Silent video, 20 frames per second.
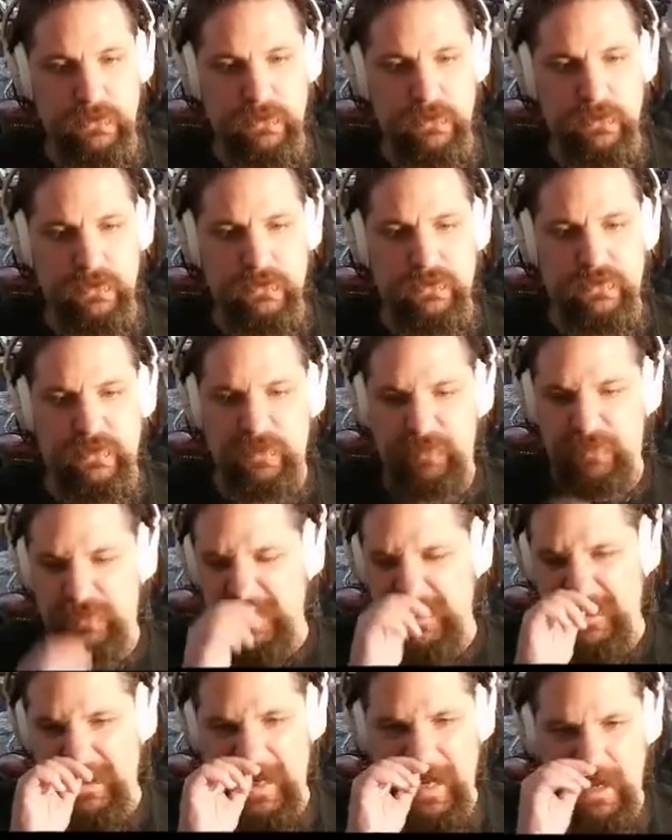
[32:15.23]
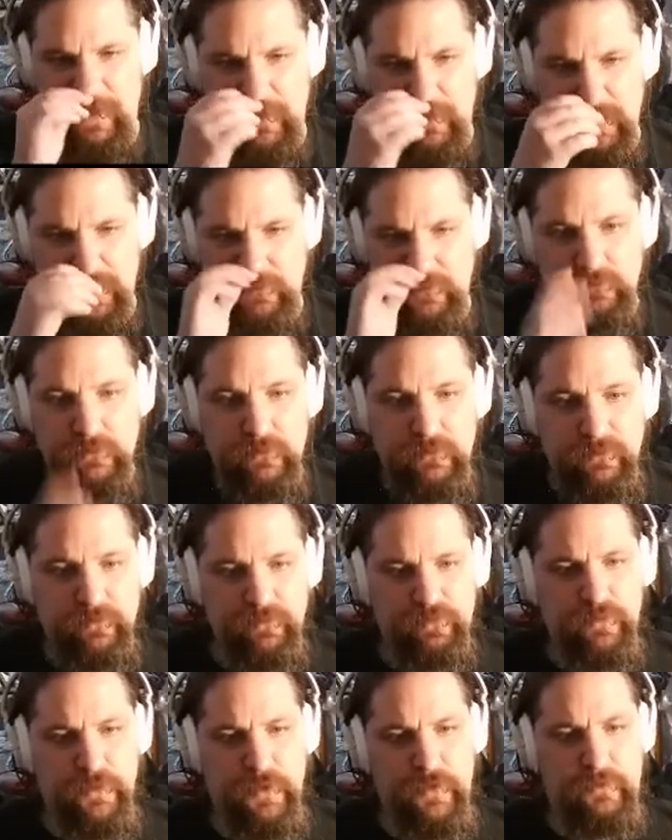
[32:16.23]
So I'm kind of having to
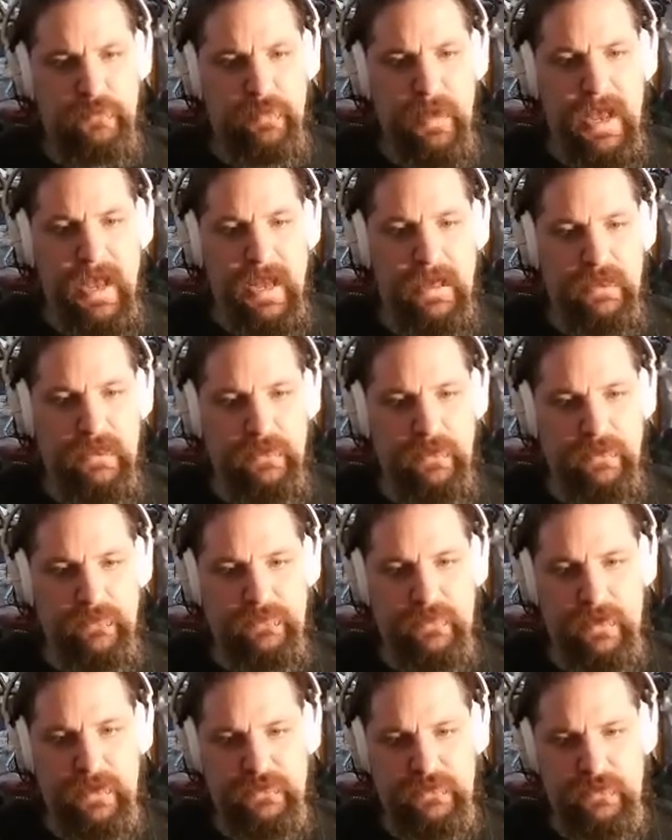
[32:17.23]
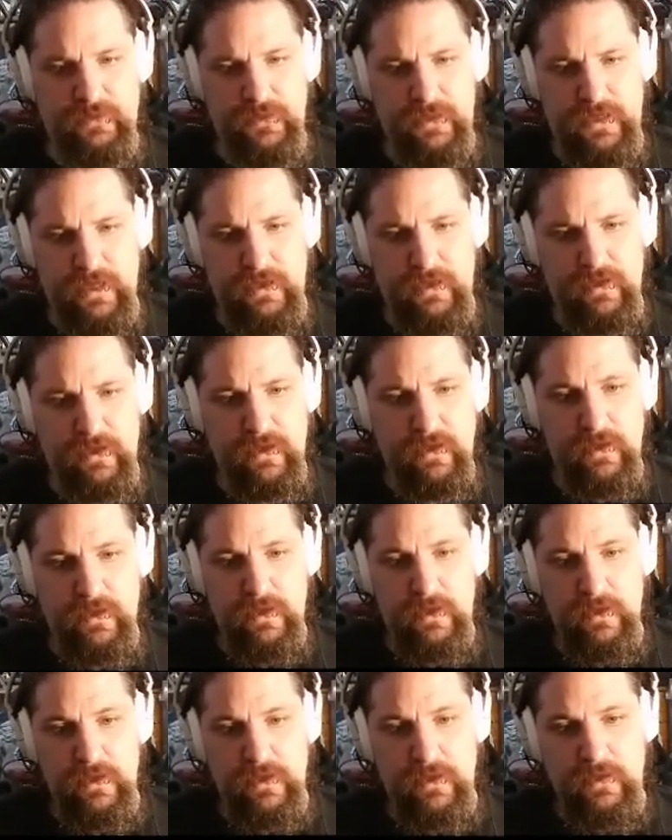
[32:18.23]
move back and then face them again.
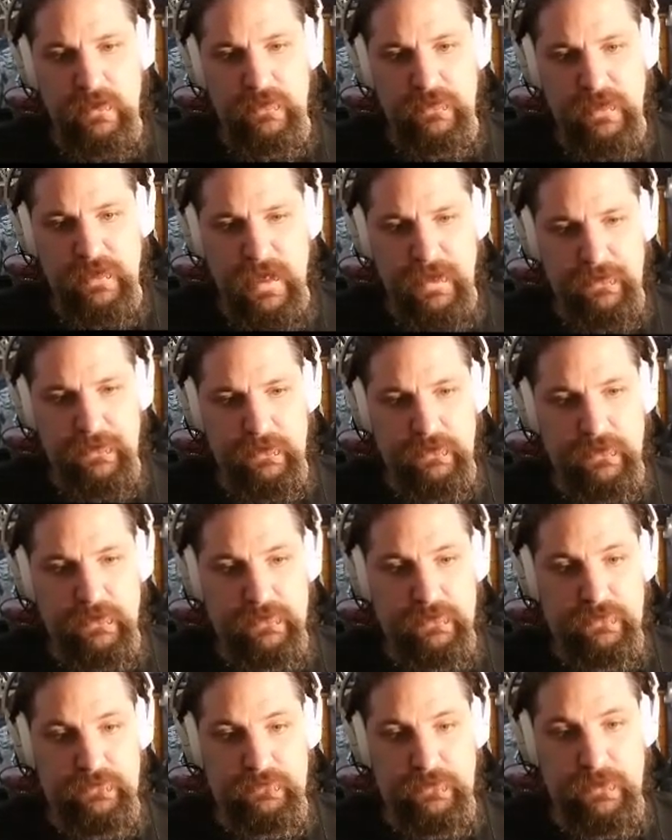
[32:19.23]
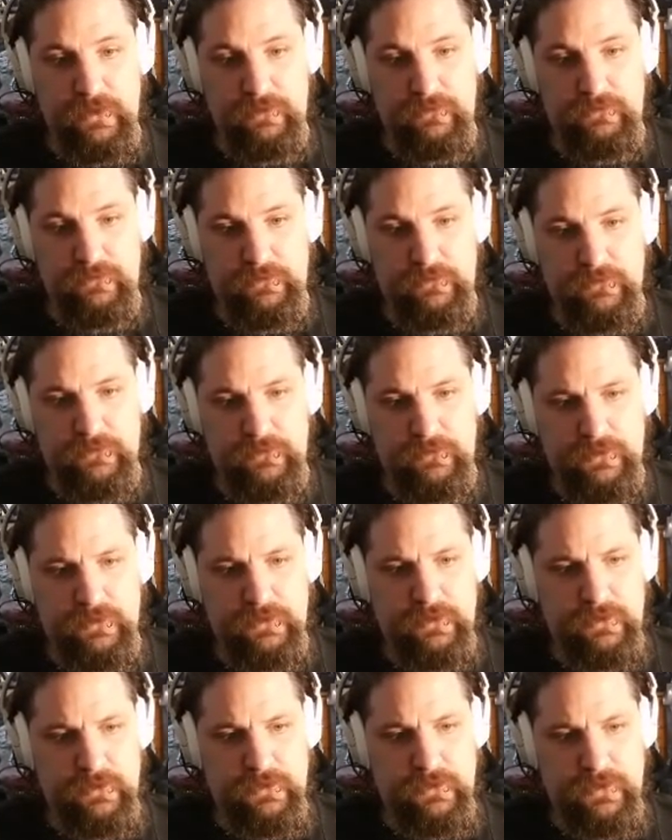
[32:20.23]
Because, yeah, they're
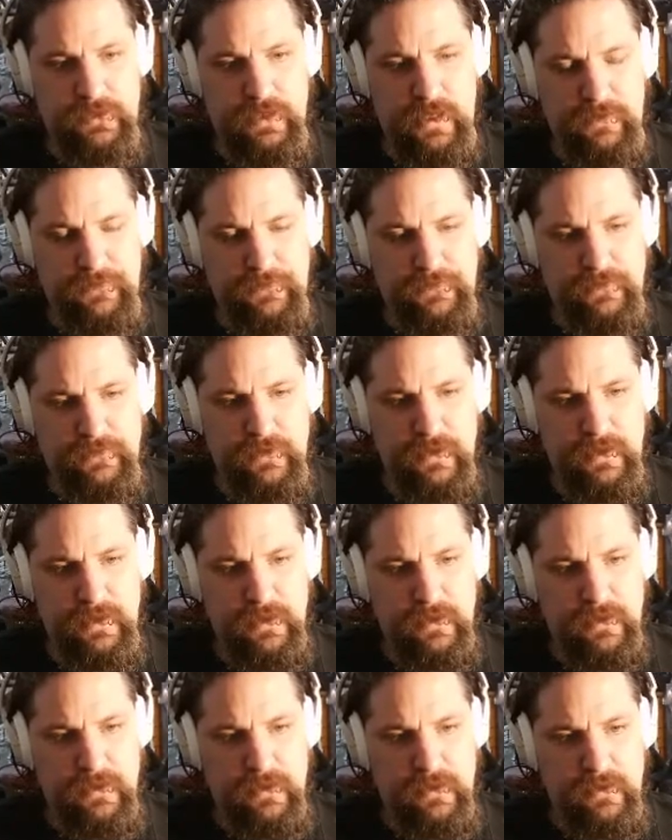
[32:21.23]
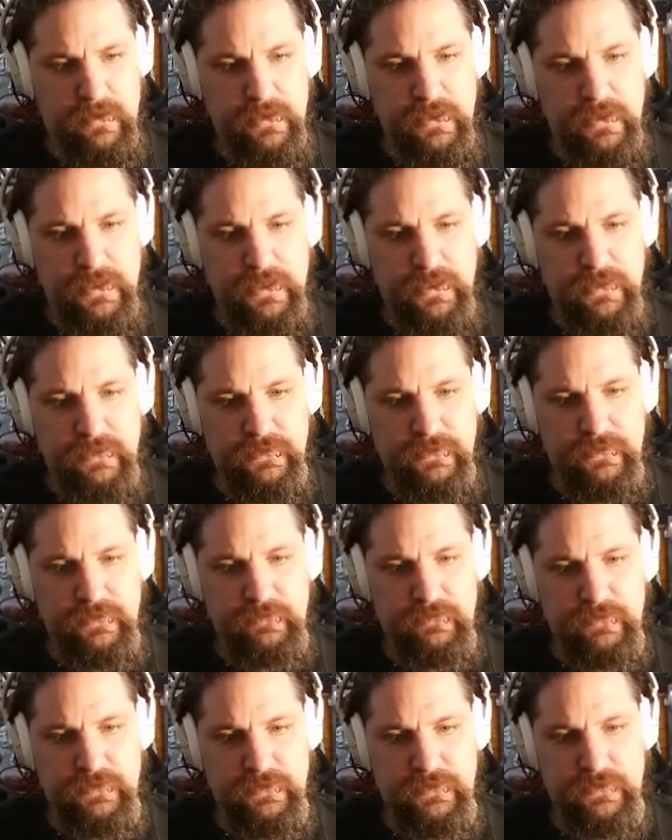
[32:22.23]
tough cookies,
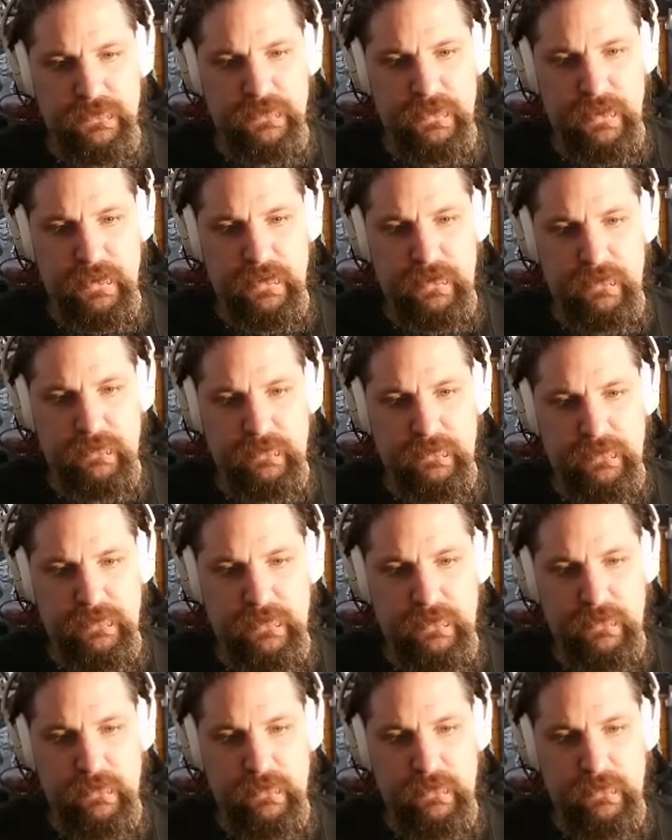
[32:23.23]
as the saying goes.